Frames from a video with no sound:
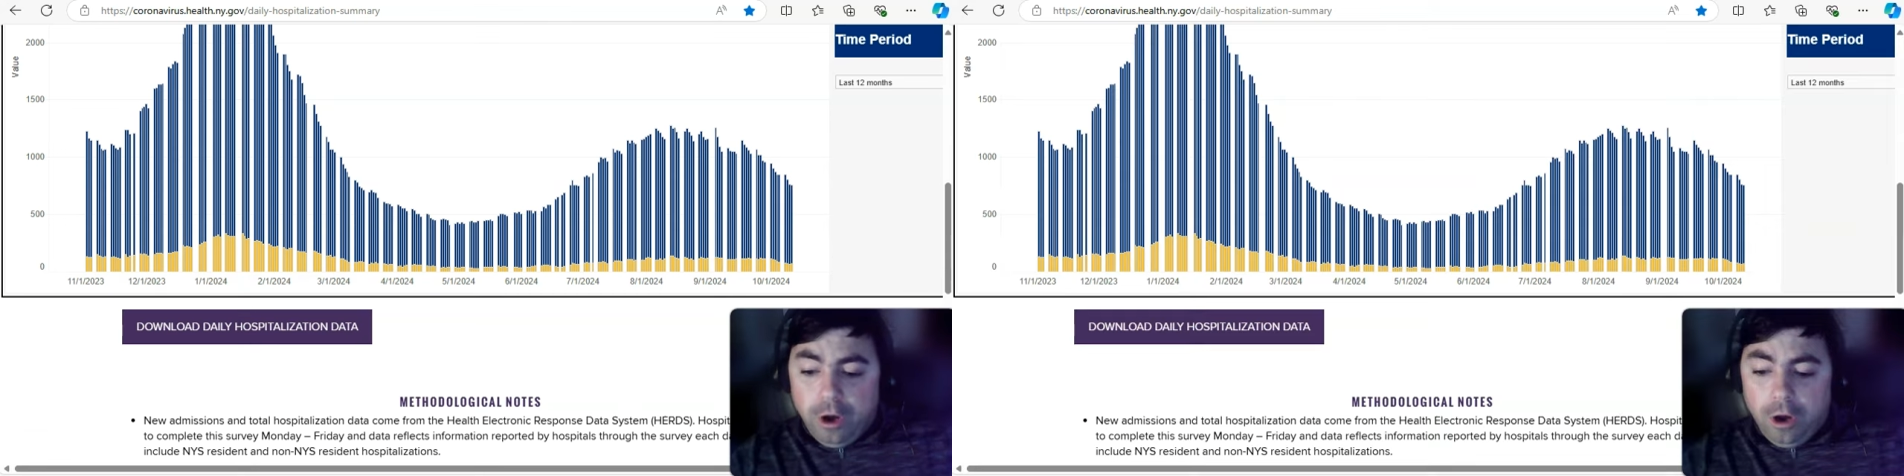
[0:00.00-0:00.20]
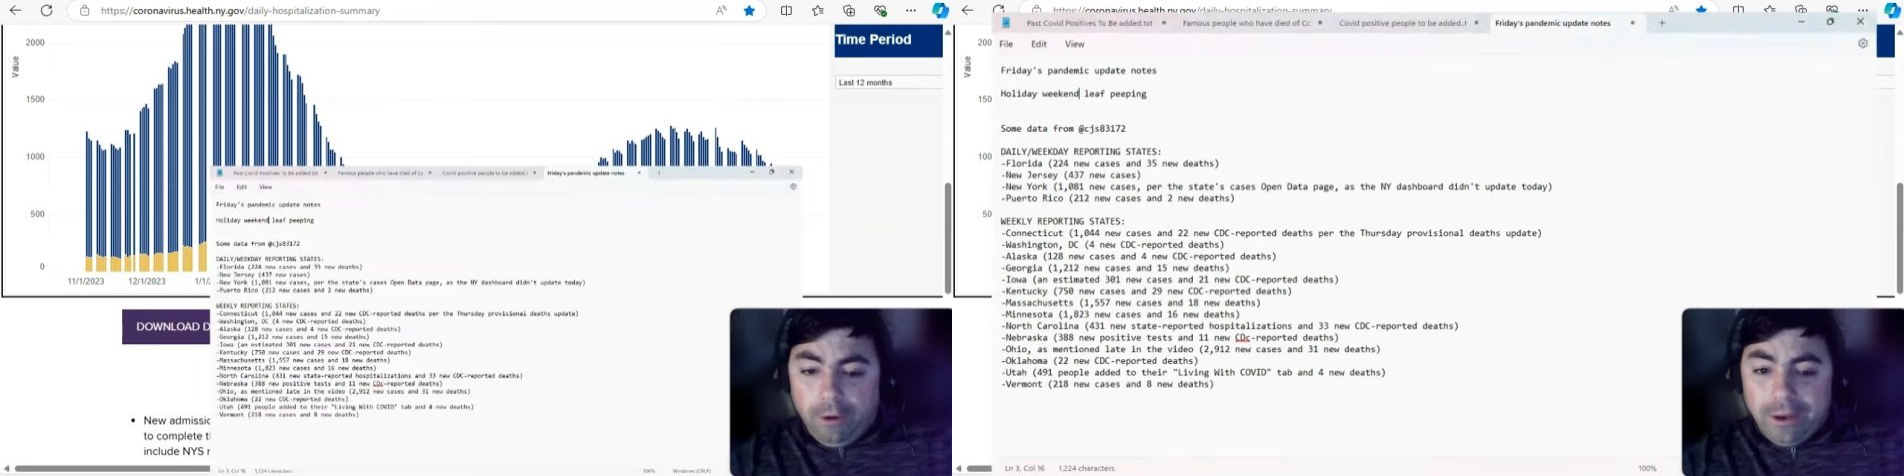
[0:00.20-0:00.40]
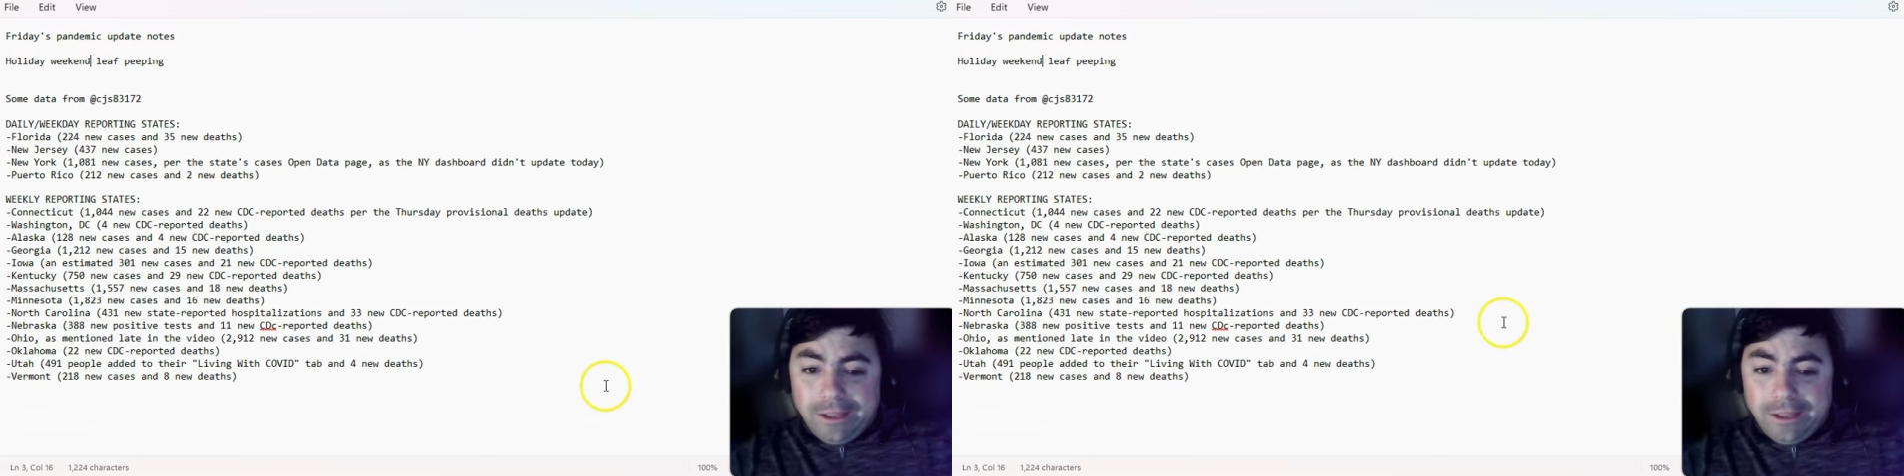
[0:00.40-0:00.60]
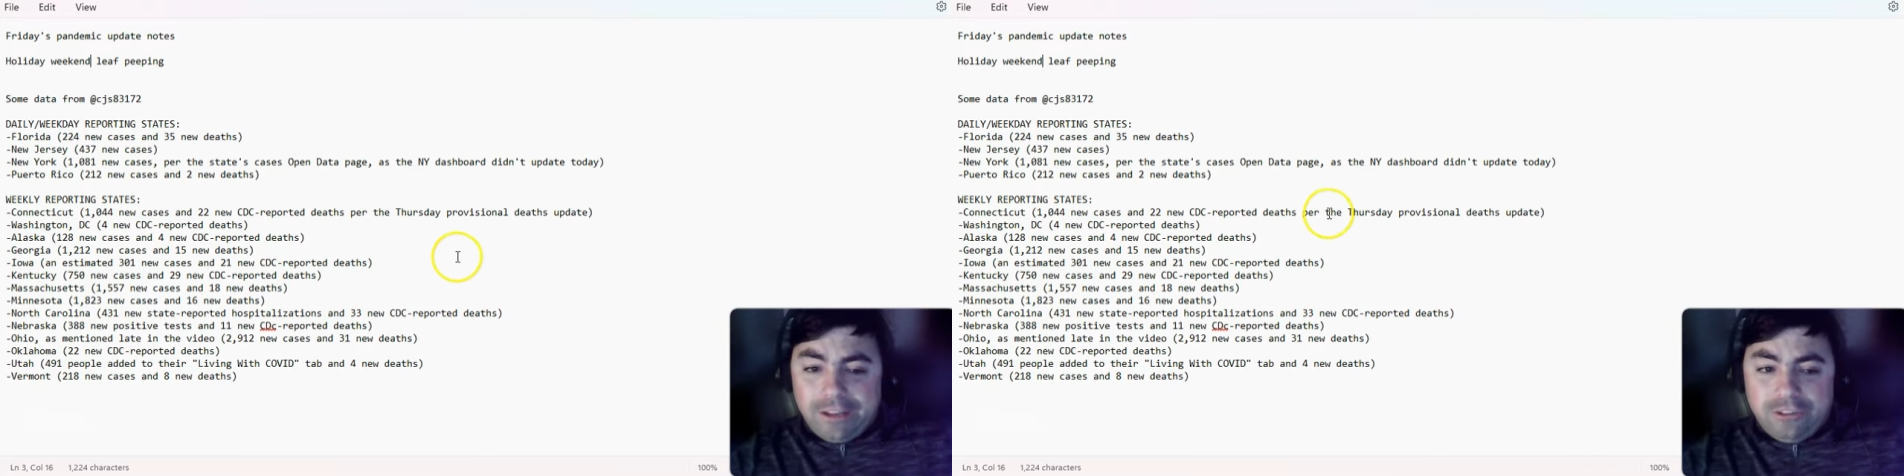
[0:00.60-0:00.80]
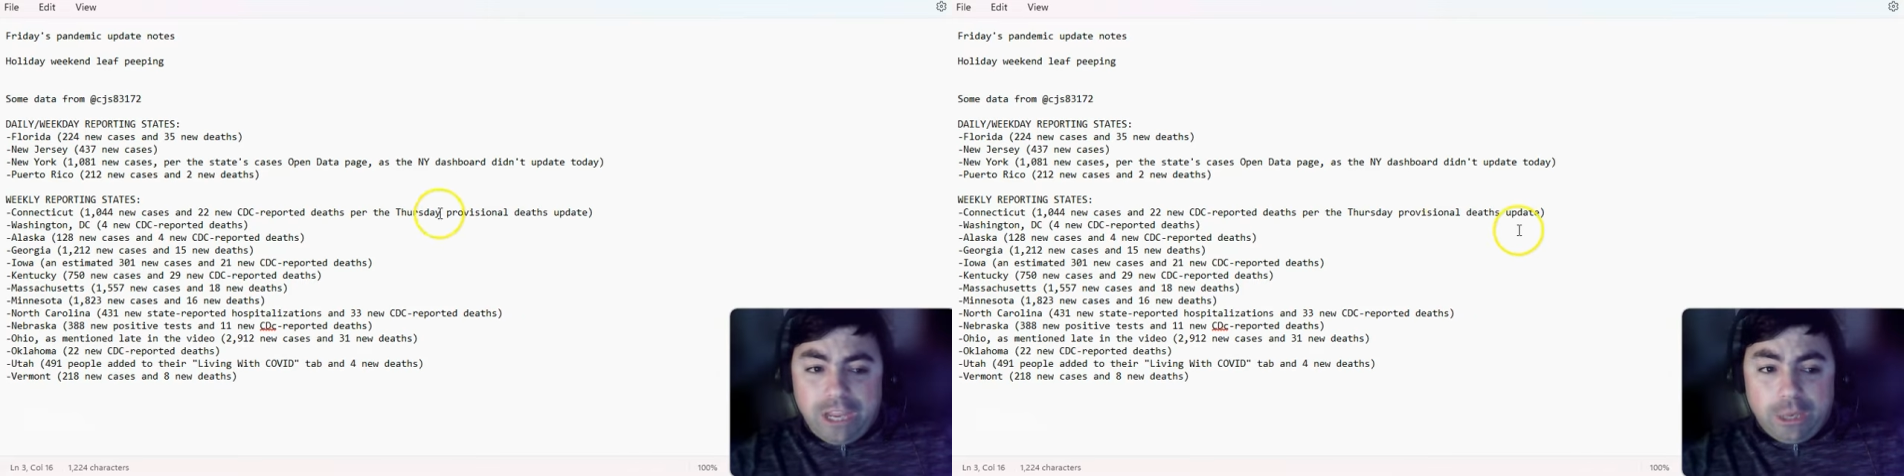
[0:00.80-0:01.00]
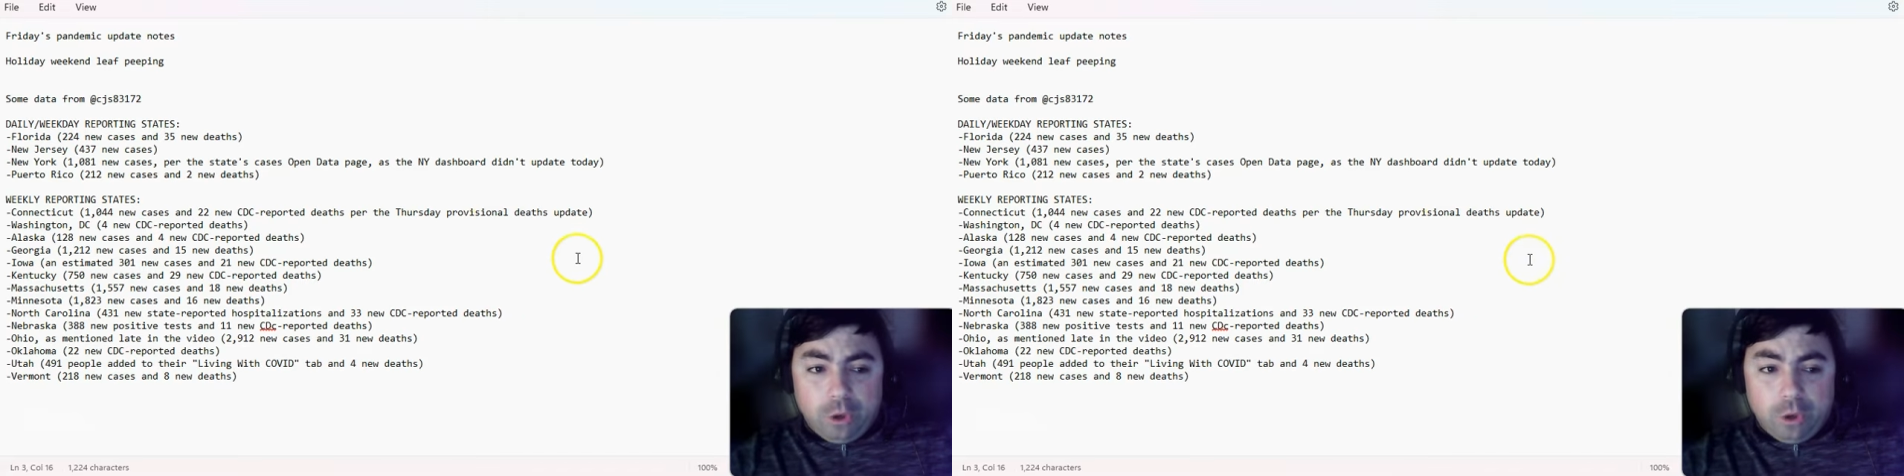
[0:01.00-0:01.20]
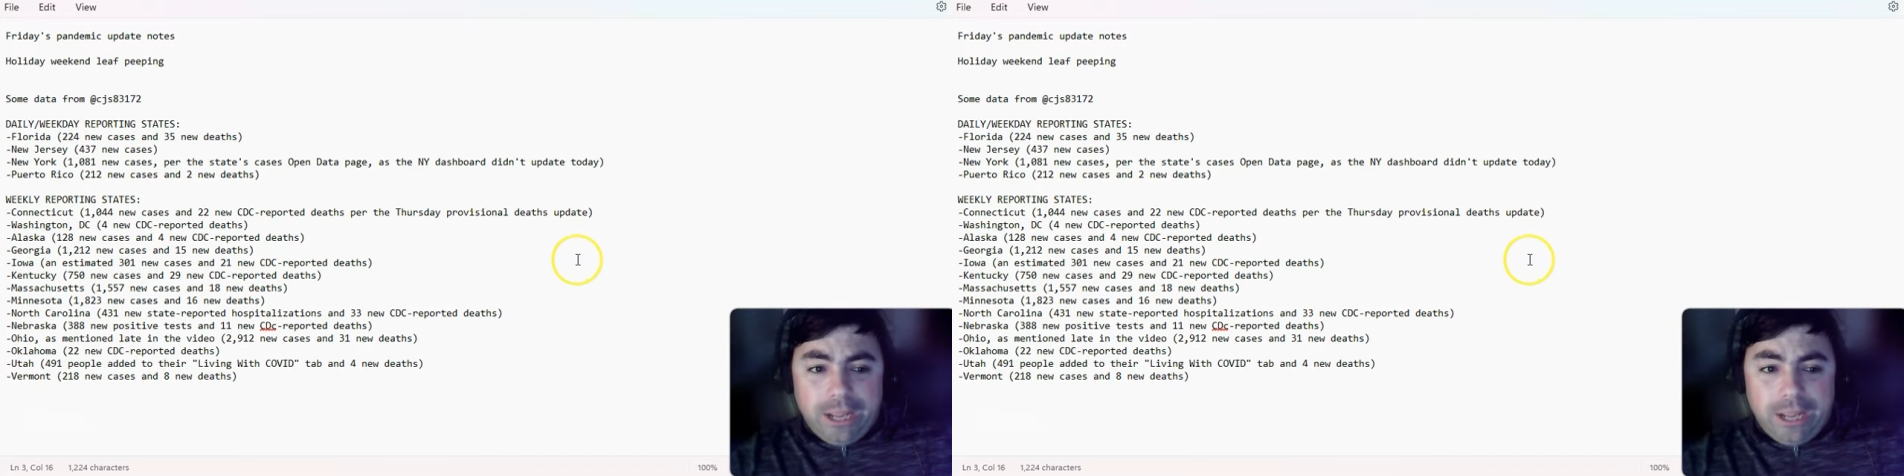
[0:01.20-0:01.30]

All right, let's take a look